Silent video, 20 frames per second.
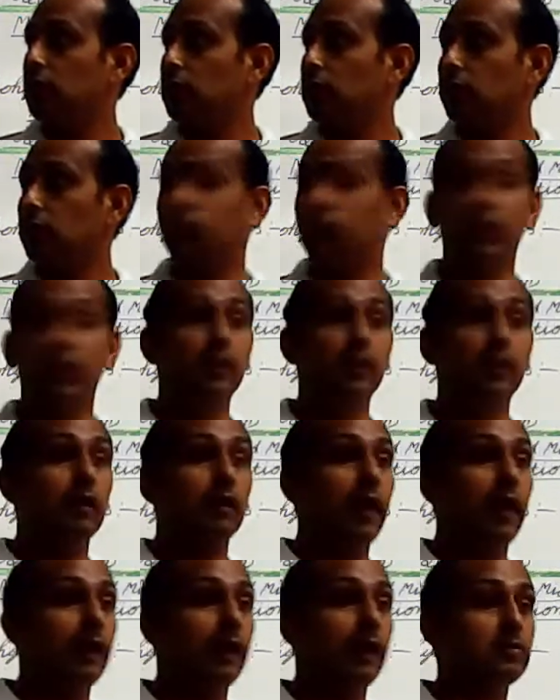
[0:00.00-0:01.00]

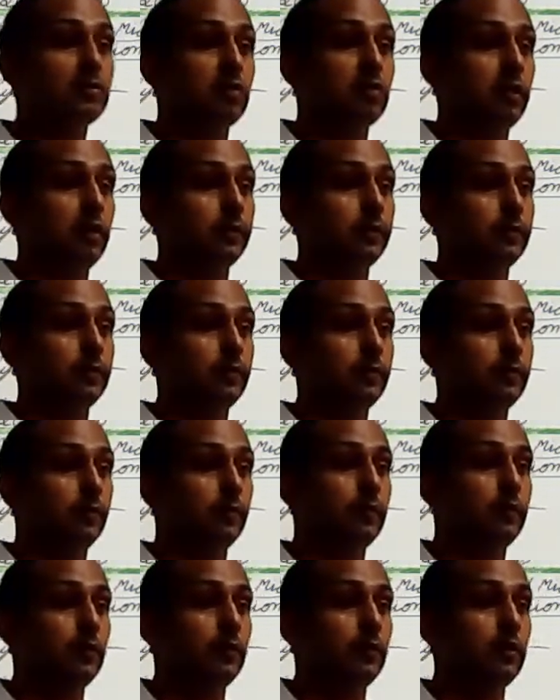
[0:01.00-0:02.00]
meat, etc.
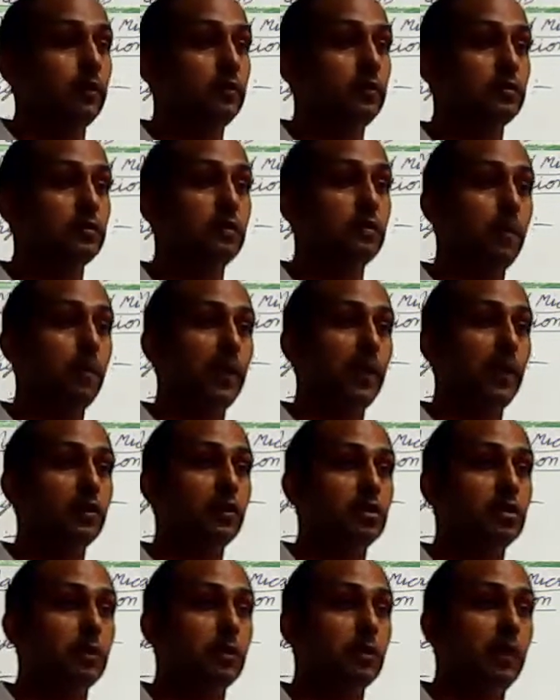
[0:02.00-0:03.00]
This is the
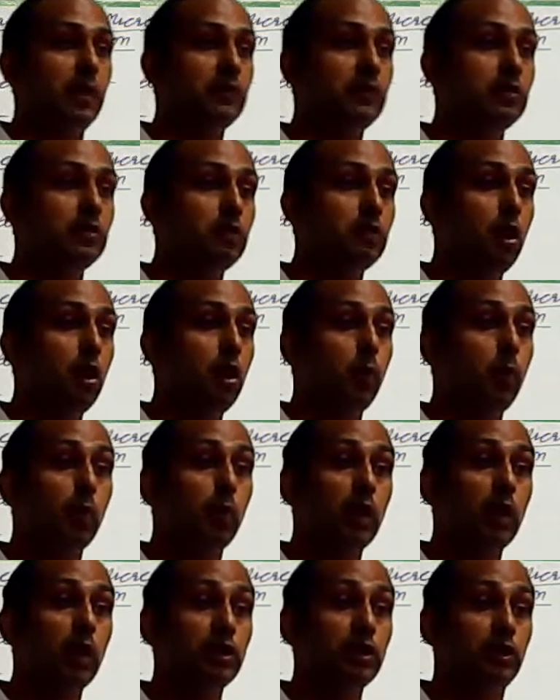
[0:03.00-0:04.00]
magnesium. Next is
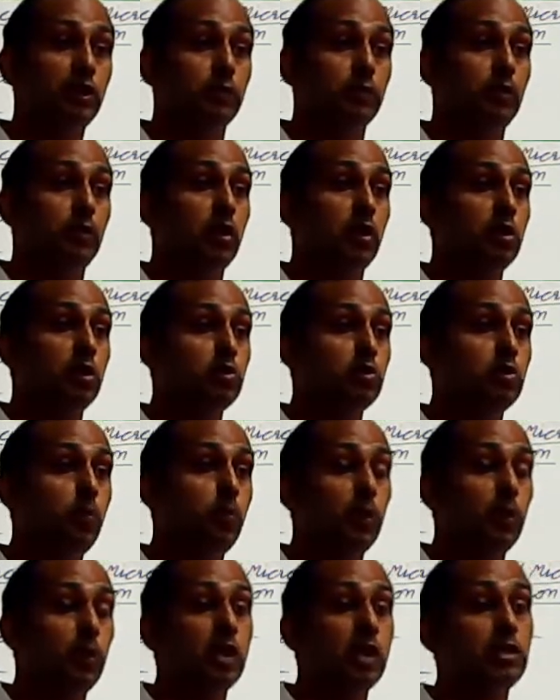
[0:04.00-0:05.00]
potassium. So
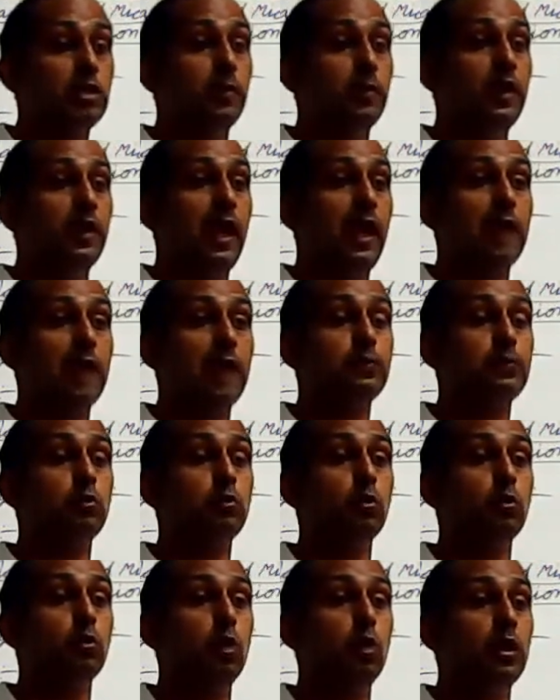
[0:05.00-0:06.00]
potassium, it helps to
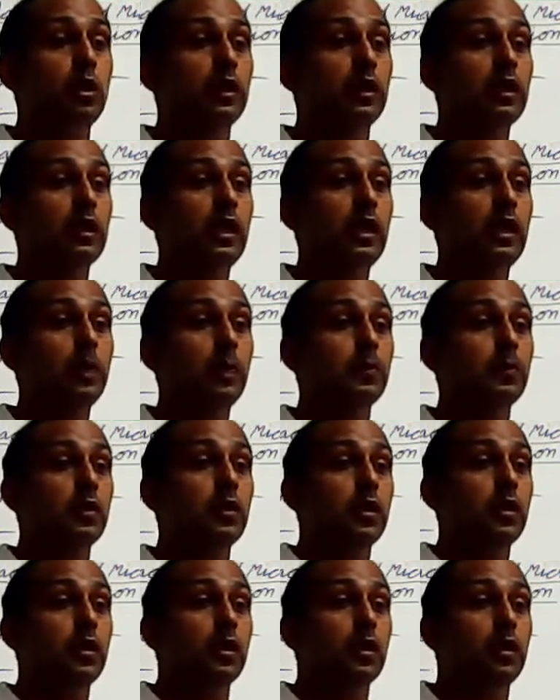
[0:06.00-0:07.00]
keep
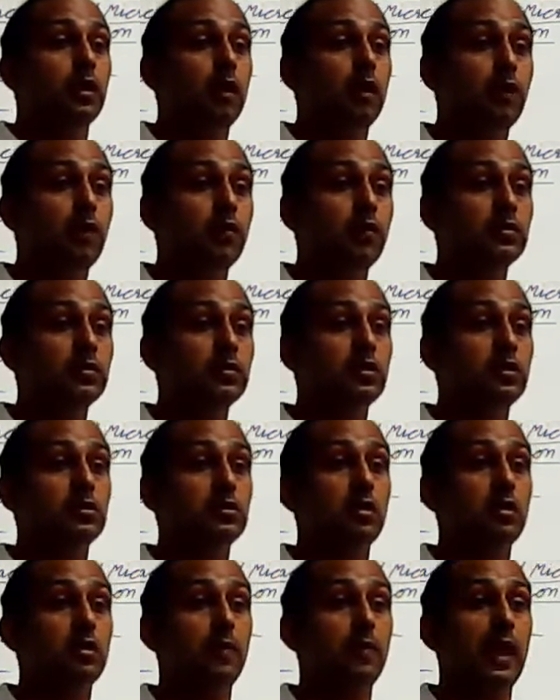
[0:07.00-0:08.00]
nervous
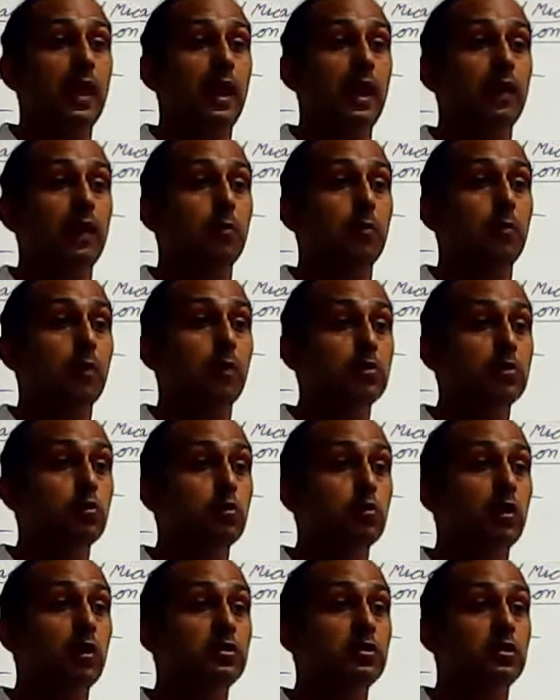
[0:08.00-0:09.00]
system and
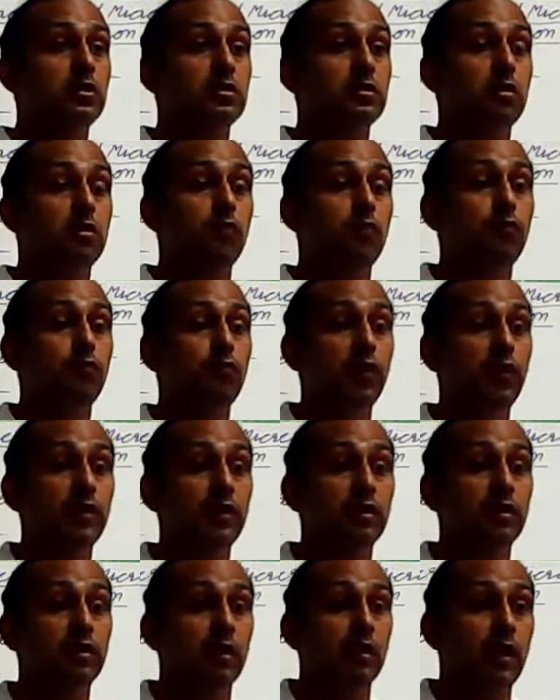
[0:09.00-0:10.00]
muscular system
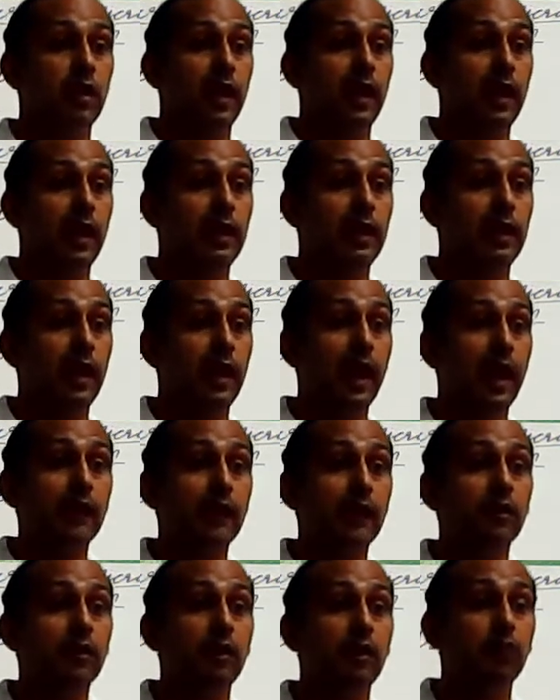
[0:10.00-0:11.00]
fit and
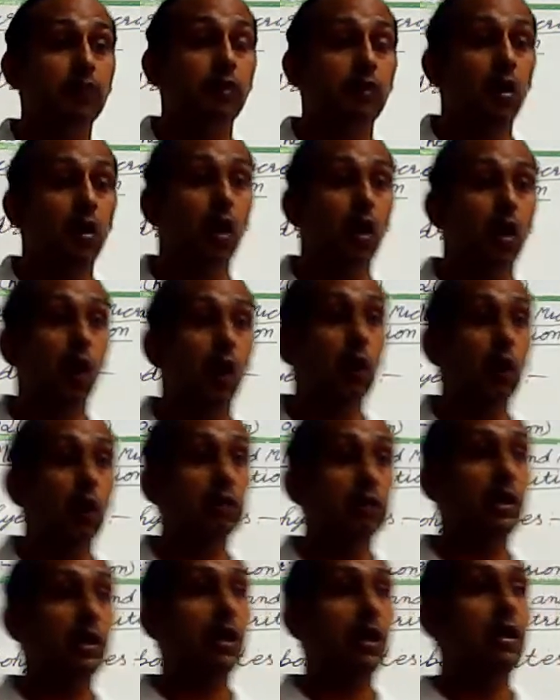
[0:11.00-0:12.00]
active all
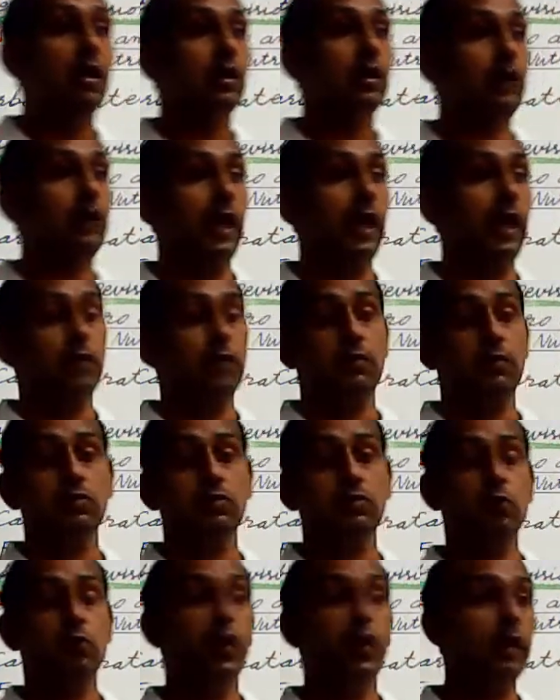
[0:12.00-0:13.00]
the time.
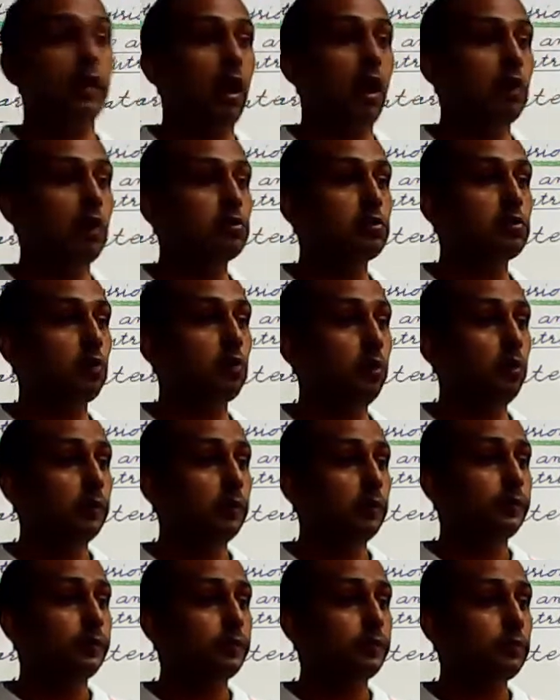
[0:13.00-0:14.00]
So it also